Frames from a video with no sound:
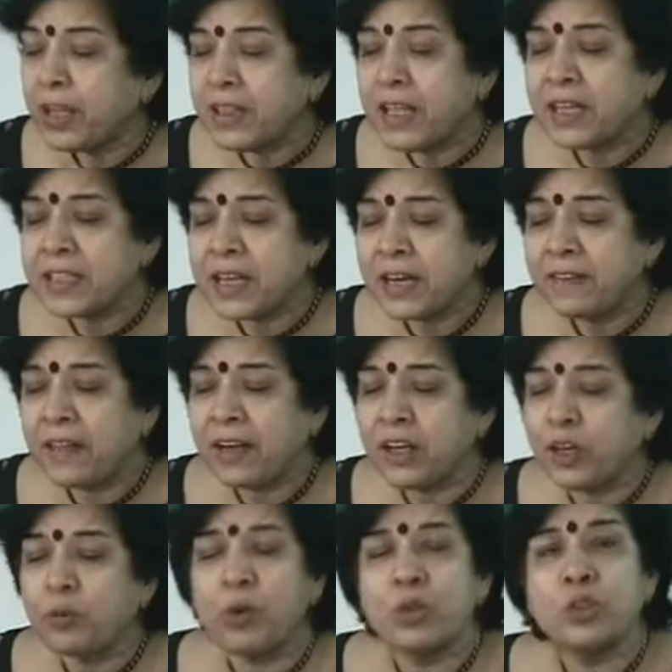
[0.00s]
They said that
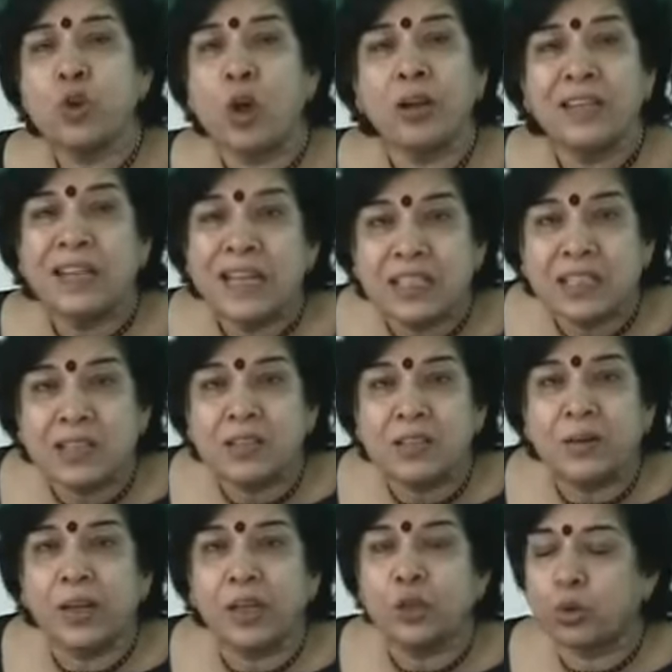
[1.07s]
it was not
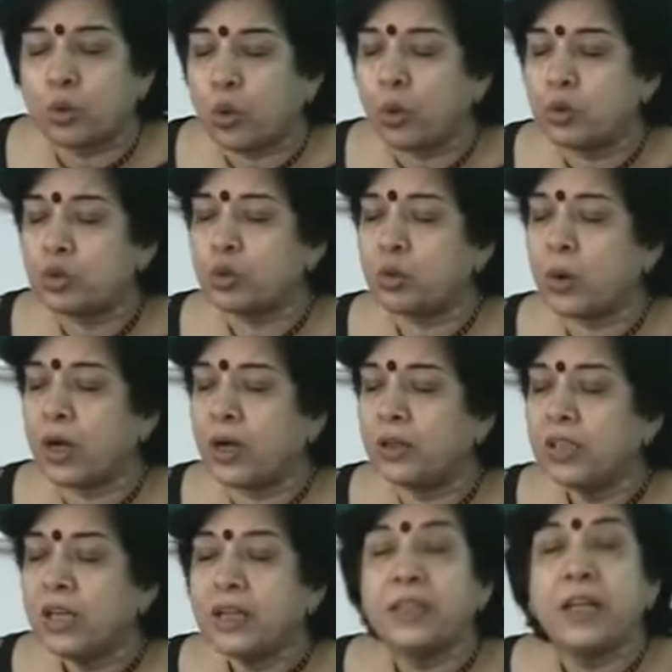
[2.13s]
necessary to go to
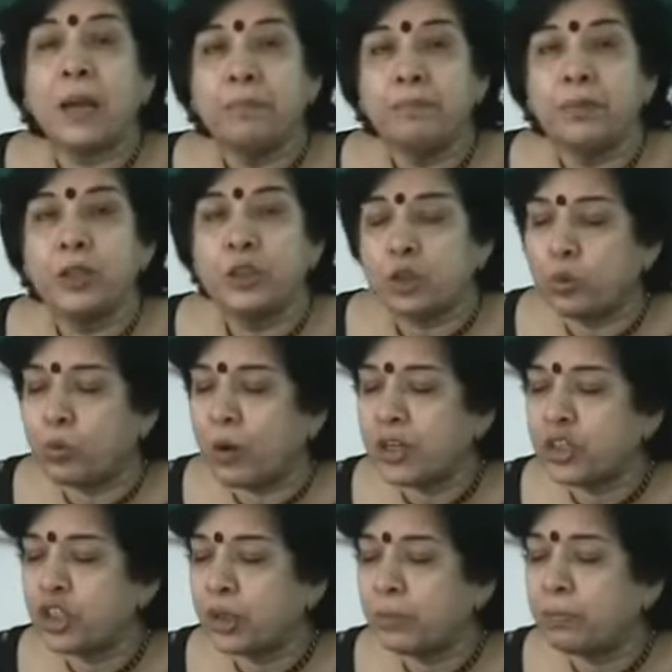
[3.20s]
a temple to
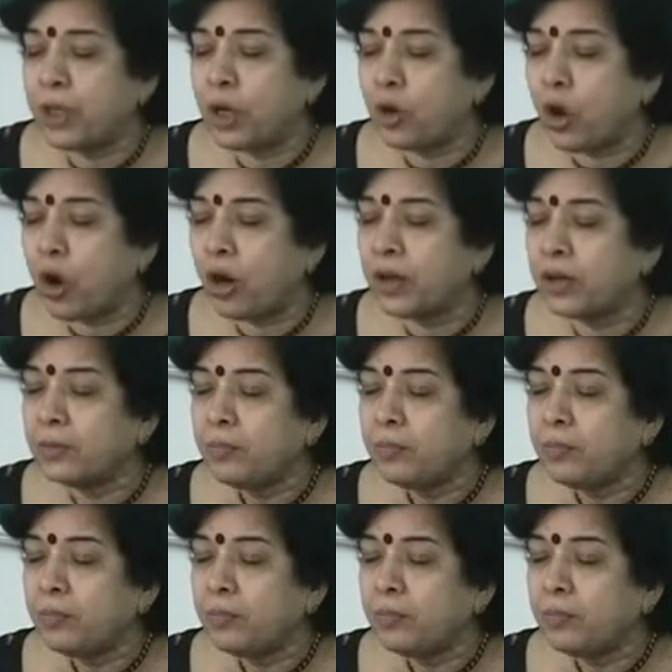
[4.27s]
worship the Lord